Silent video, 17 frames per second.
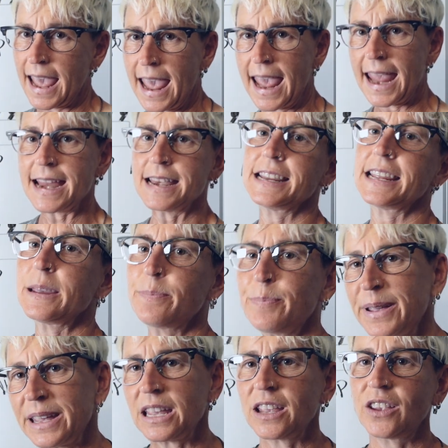
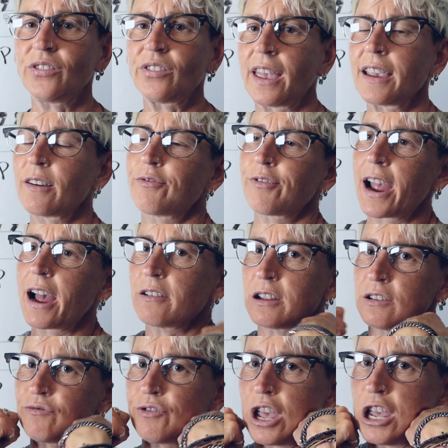ADPs like
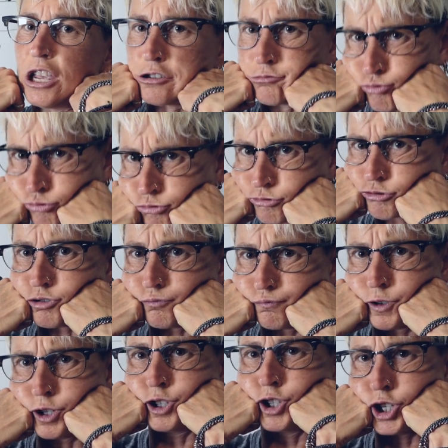frowny face, oh,
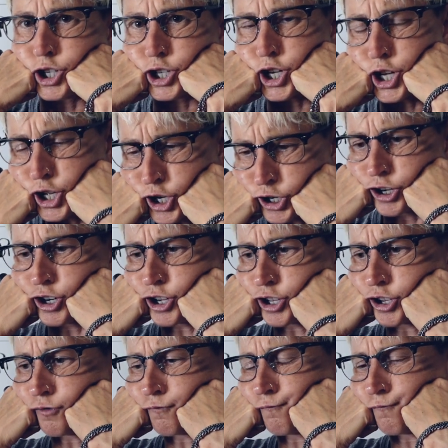if only I had
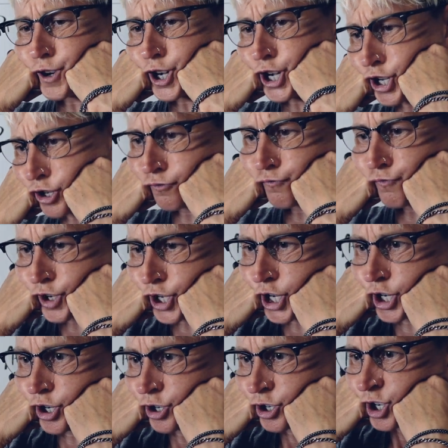another
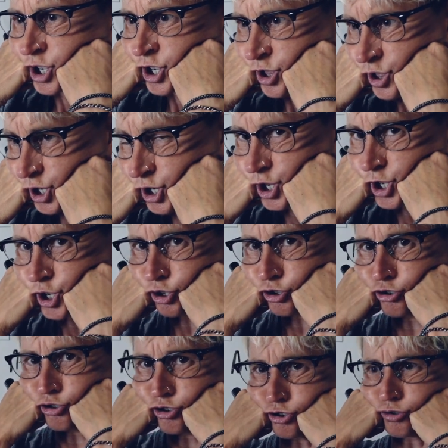phosphate, then I
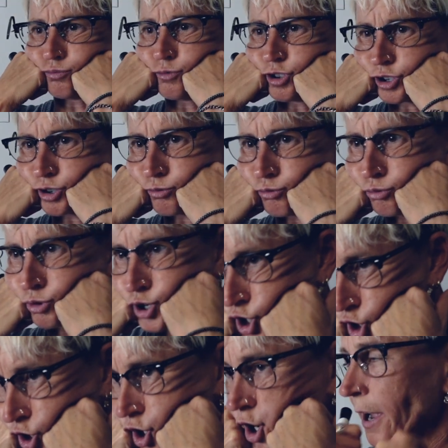could do more
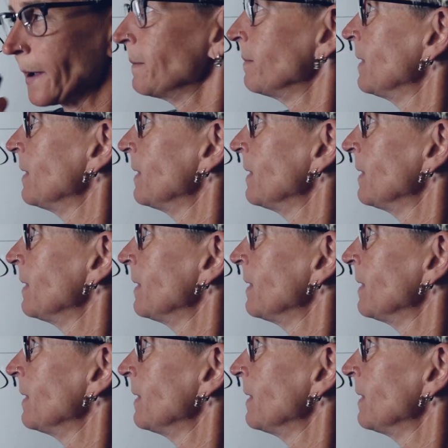work.